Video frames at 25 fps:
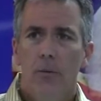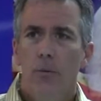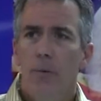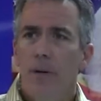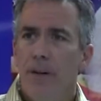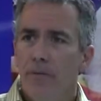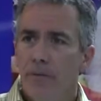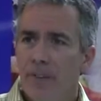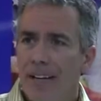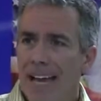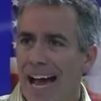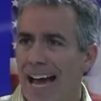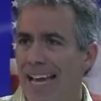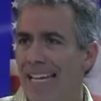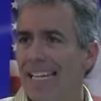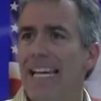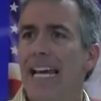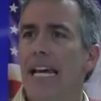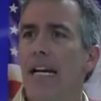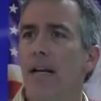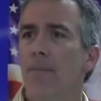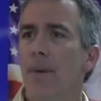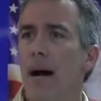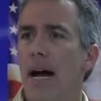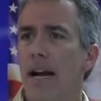We've got
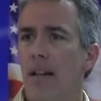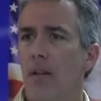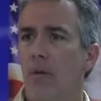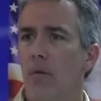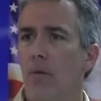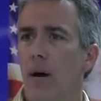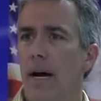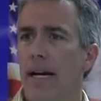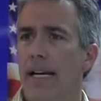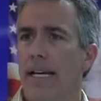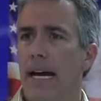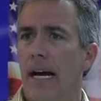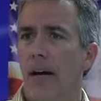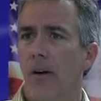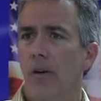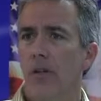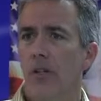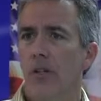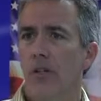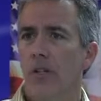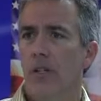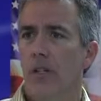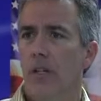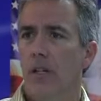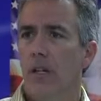to get him out of the White
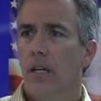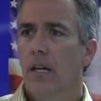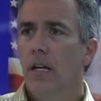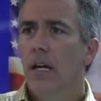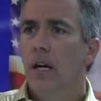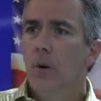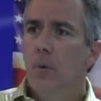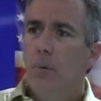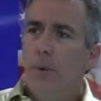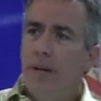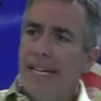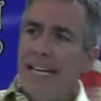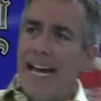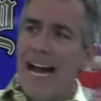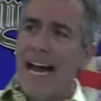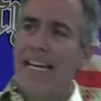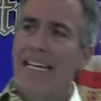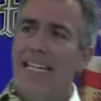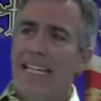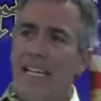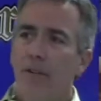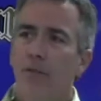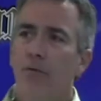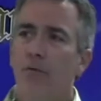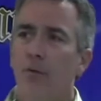House. We
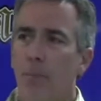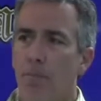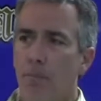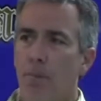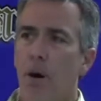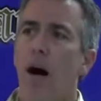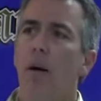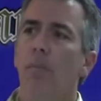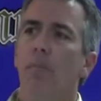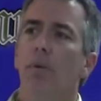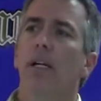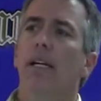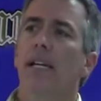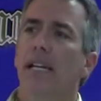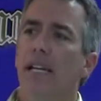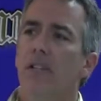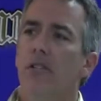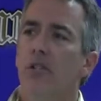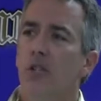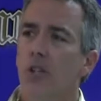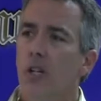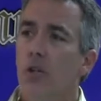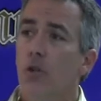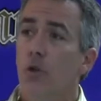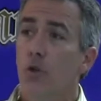got to give
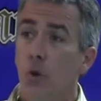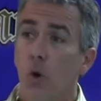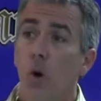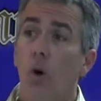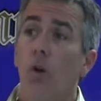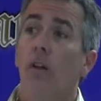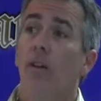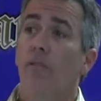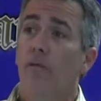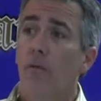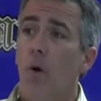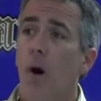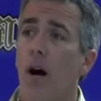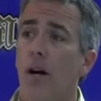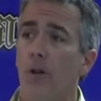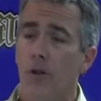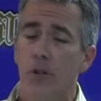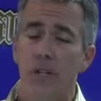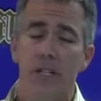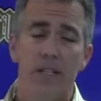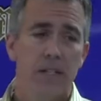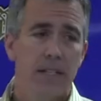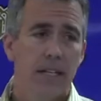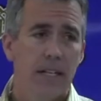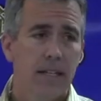Republicans control of
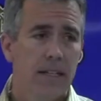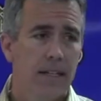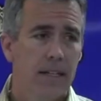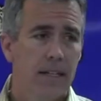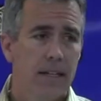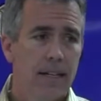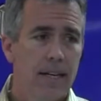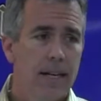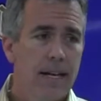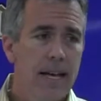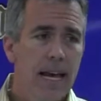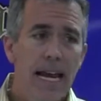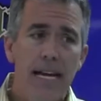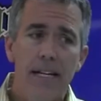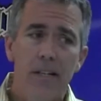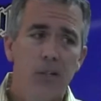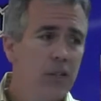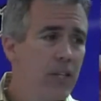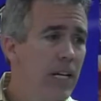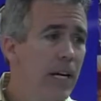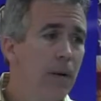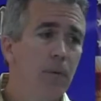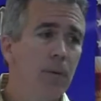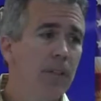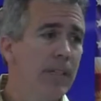Washington and
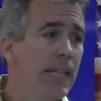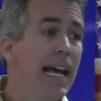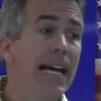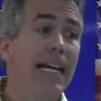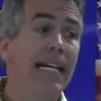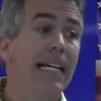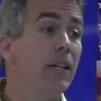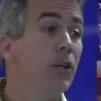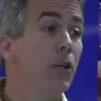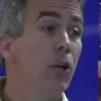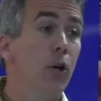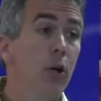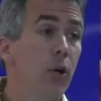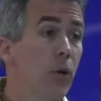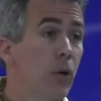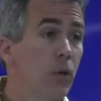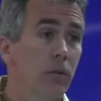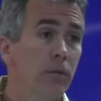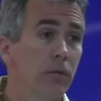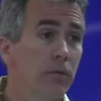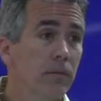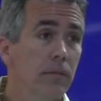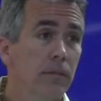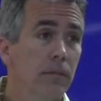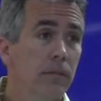see what they can do.
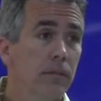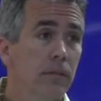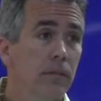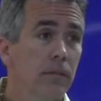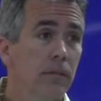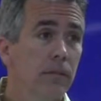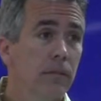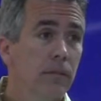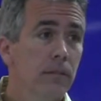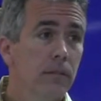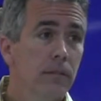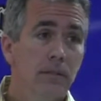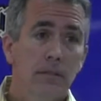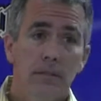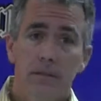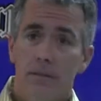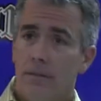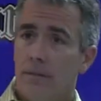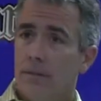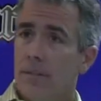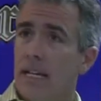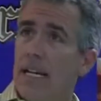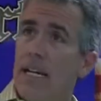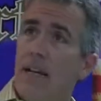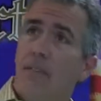
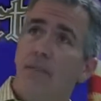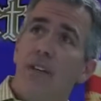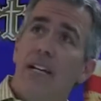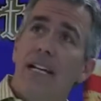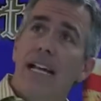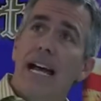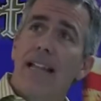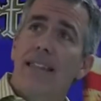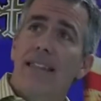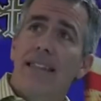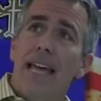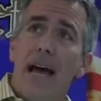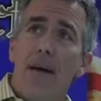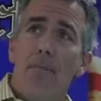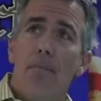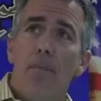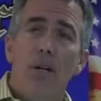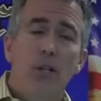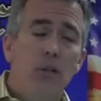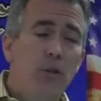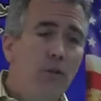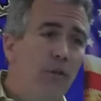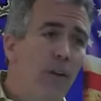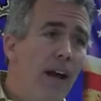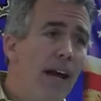And if you got that
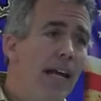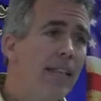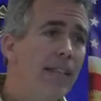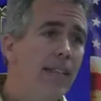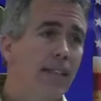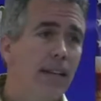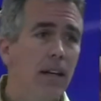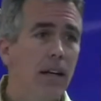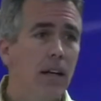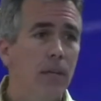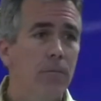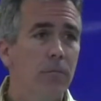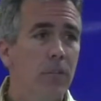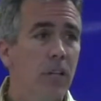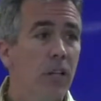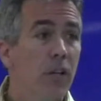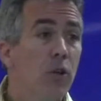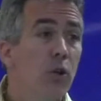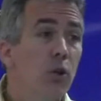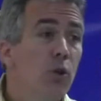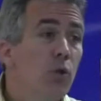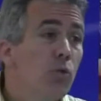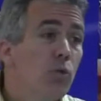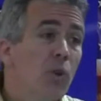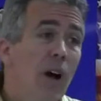much faith in them to
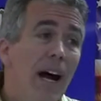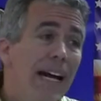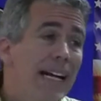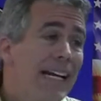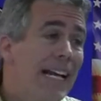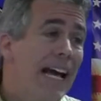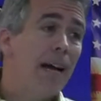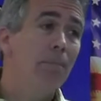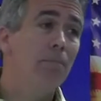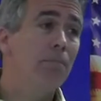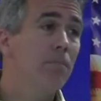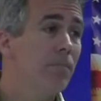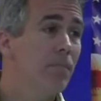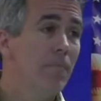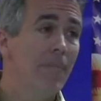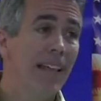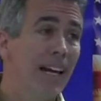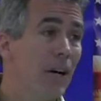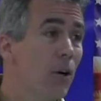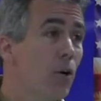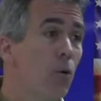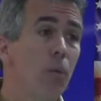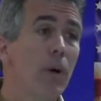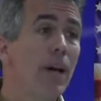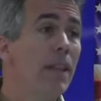do right, I'm
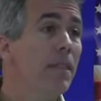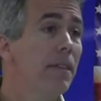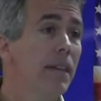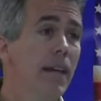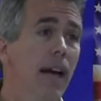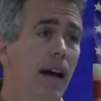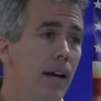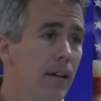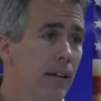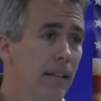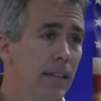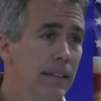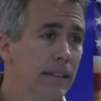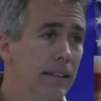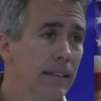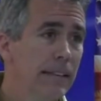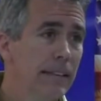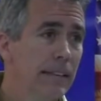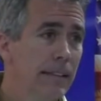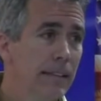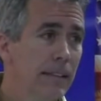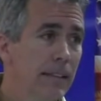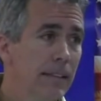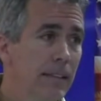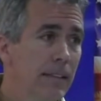there with you.
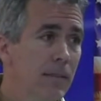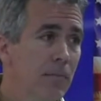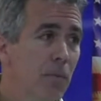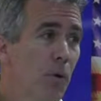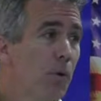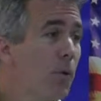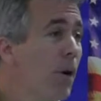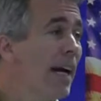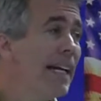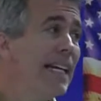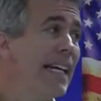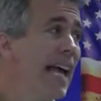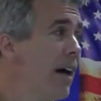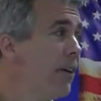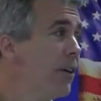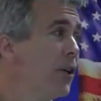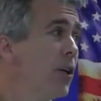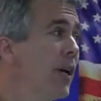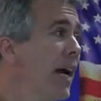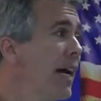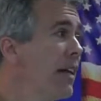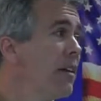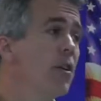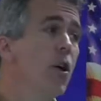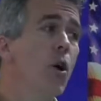But right now,
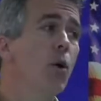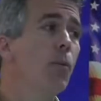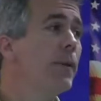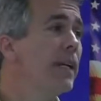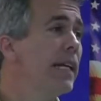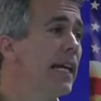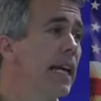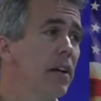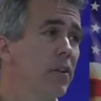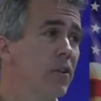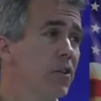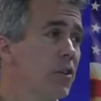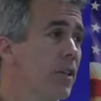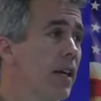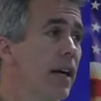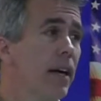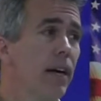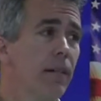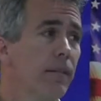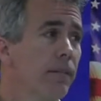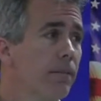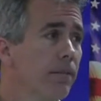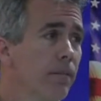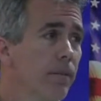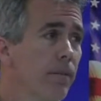you got nobody else
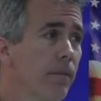there.